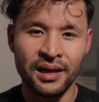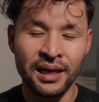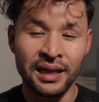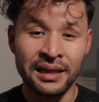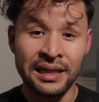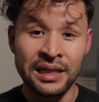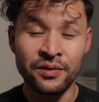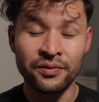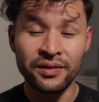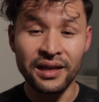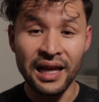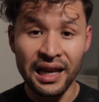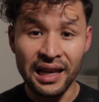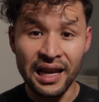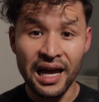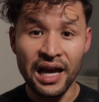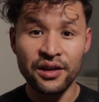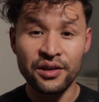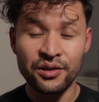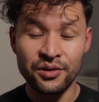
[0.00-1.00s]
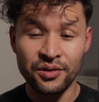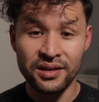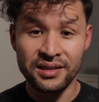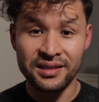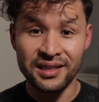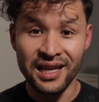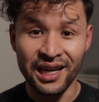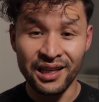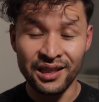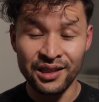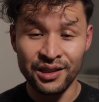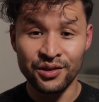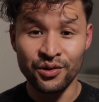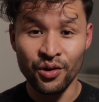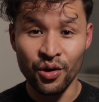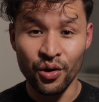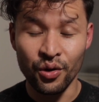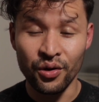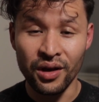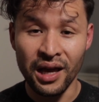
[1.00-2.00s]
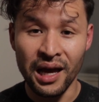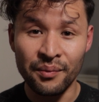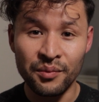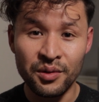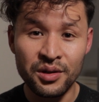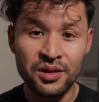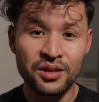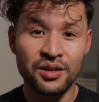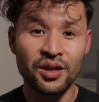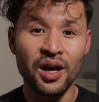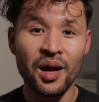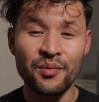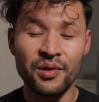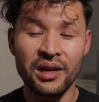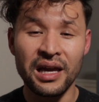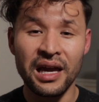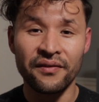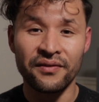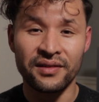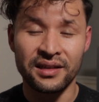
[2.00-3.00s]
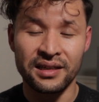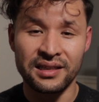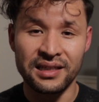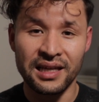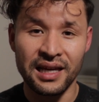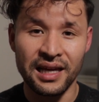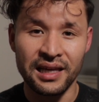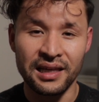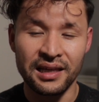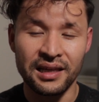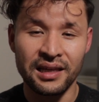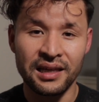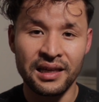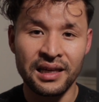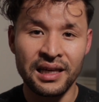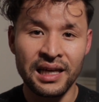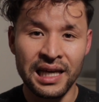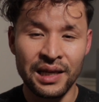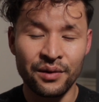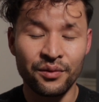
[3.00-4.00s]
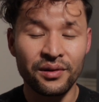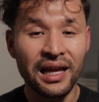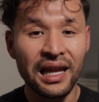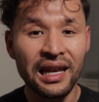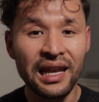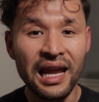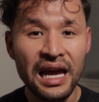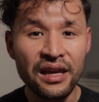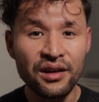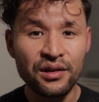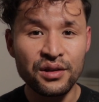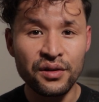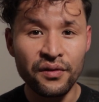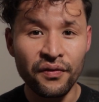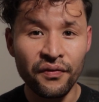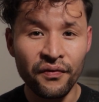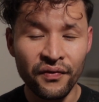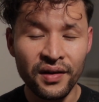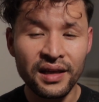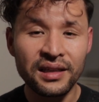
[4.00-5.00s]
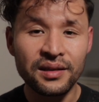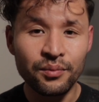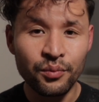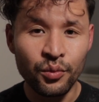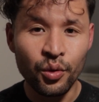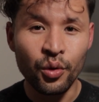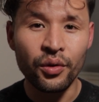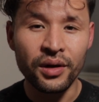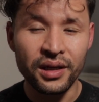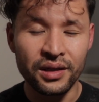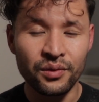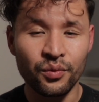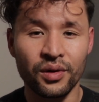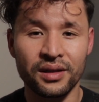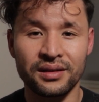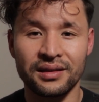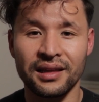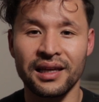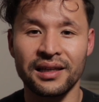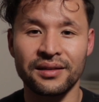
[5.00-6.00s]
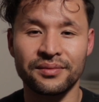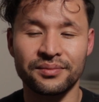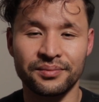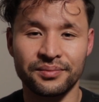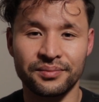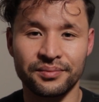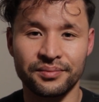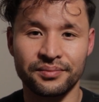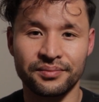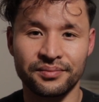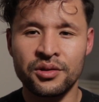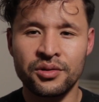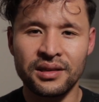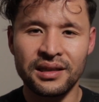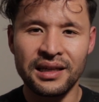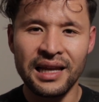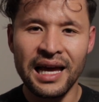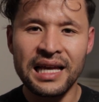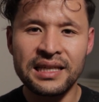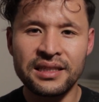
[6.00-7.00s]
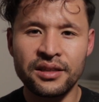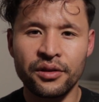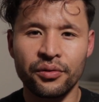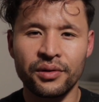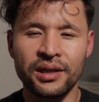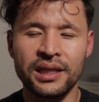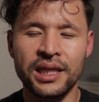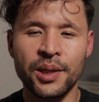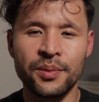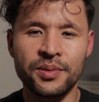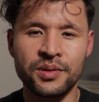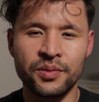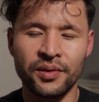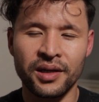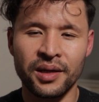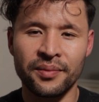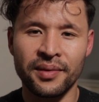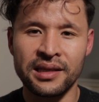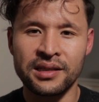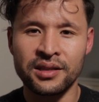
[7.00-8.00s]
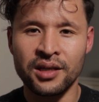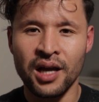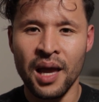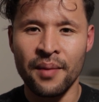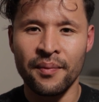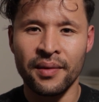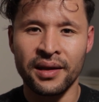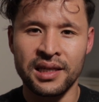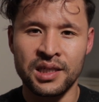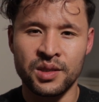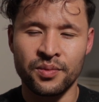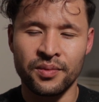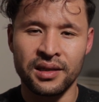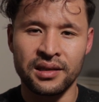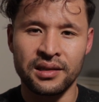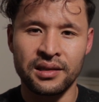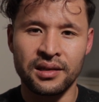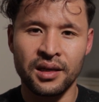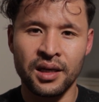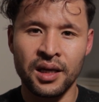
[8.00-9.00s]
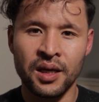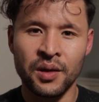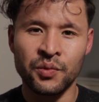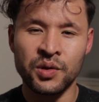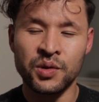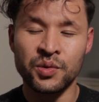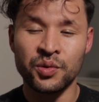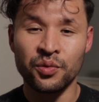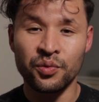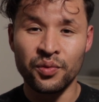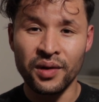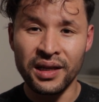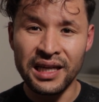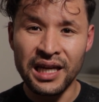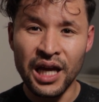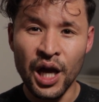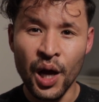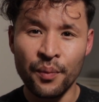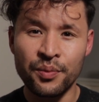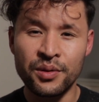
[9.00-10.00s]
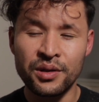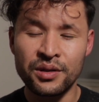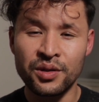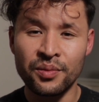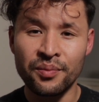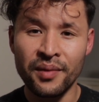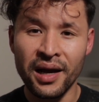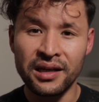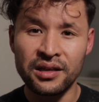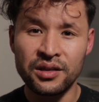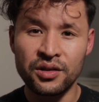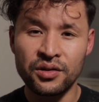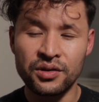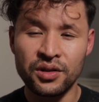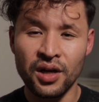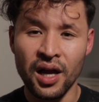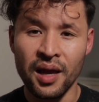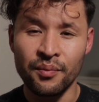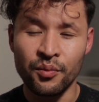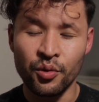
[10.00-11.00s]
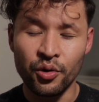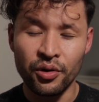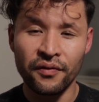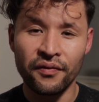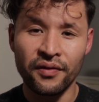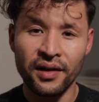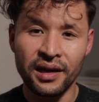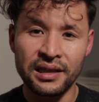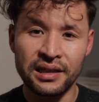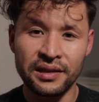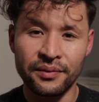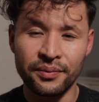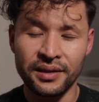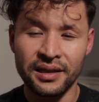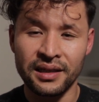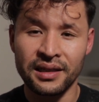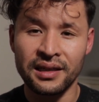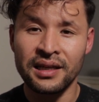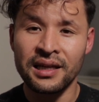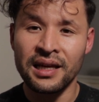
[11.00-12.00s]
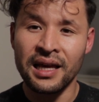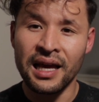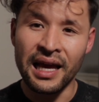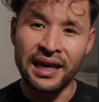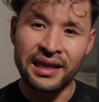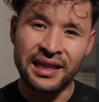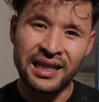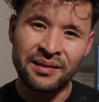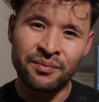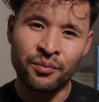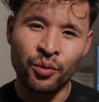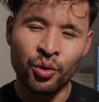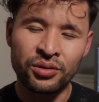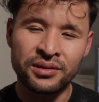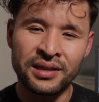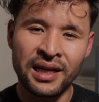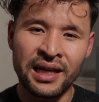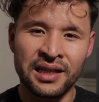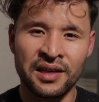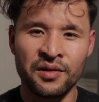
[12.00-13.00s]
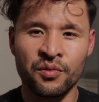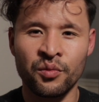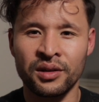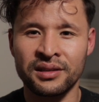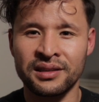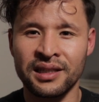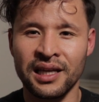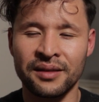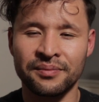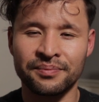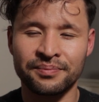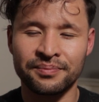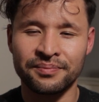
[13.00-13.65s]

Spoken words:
This will allow you to exactly know how much time you have in a day. It will allow you to fit more in one day. So the last 3 tips were about time management, which will really help you to manage your time more effectively and get more done in one day.